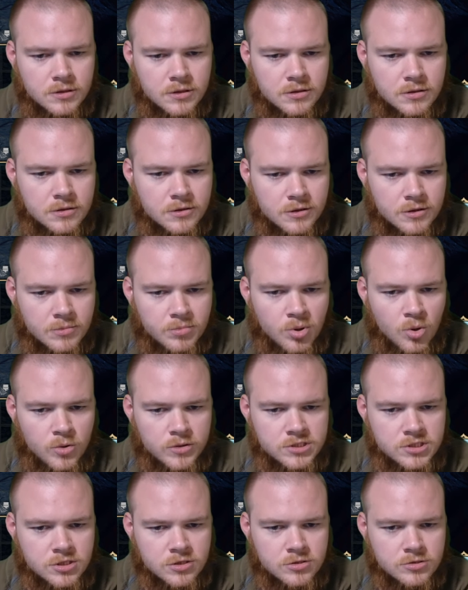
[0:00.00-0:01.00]
the
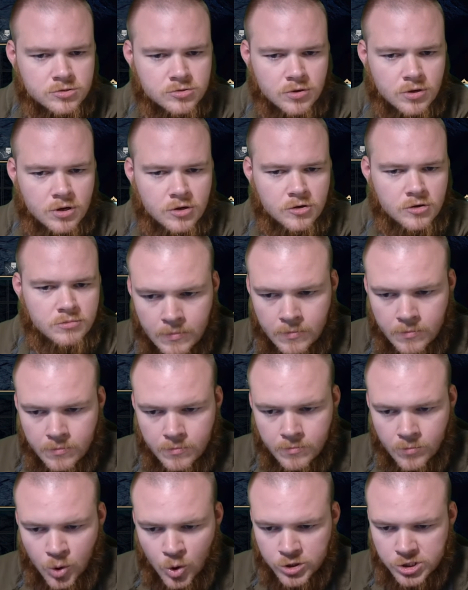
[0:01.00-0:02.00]
Poisoner's Robe.
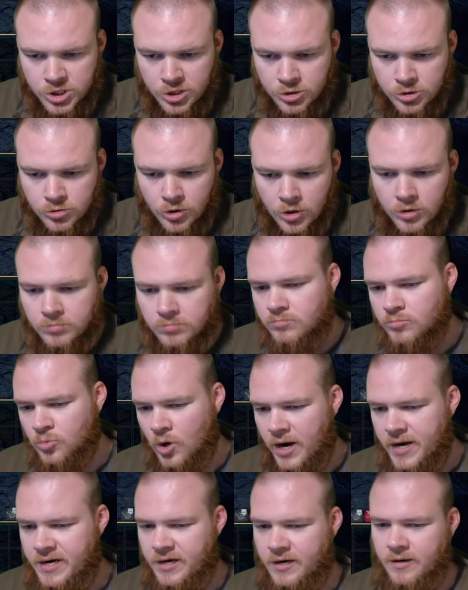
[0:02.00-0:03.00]
Poisoner's Robe, right
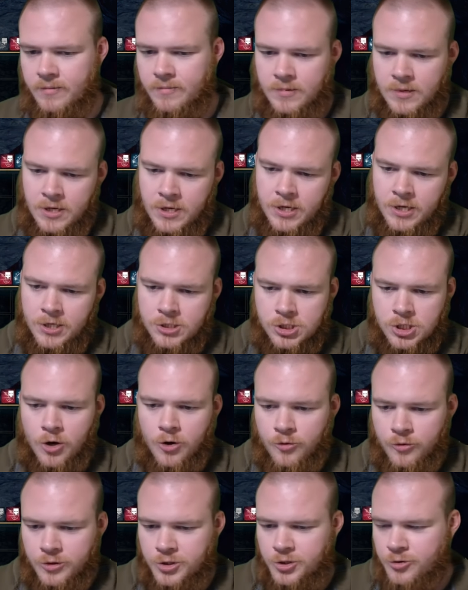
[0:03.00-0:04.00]
here. So
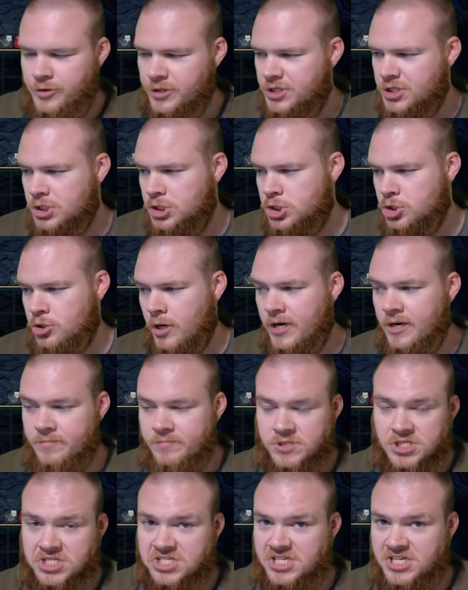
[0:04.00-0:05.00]
you could just straight up
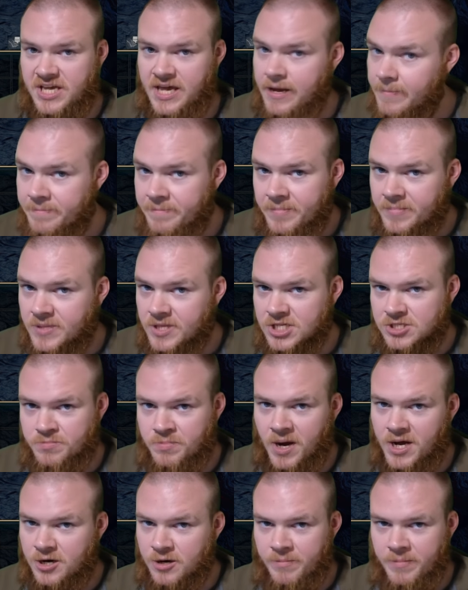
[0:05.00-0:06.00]
skip the
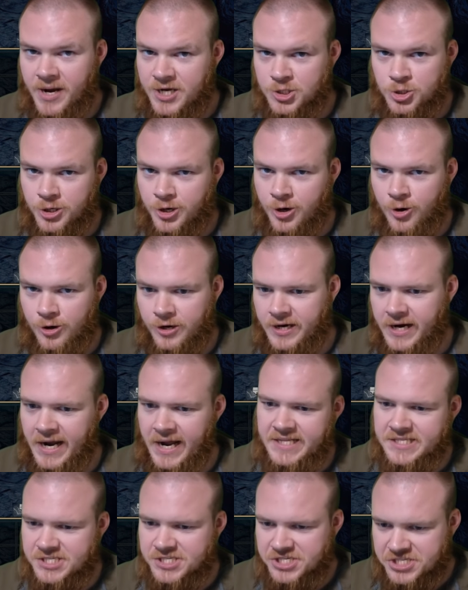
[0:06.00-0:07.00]
Spider Matriarch and
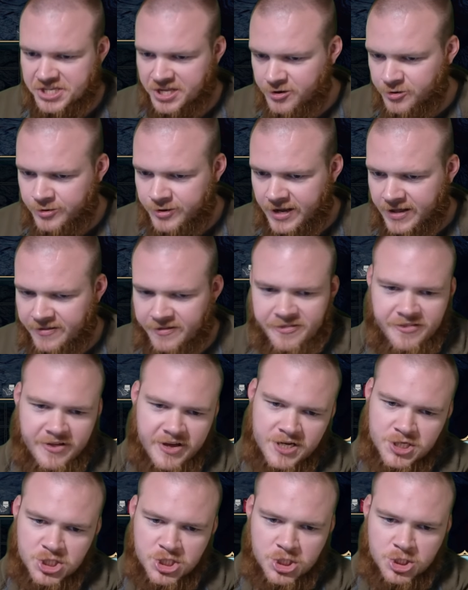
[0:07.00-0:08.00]
still get the thing
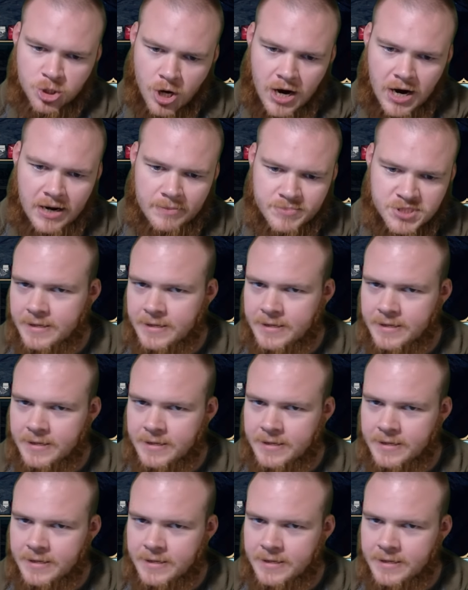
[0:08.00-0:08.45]
she drops,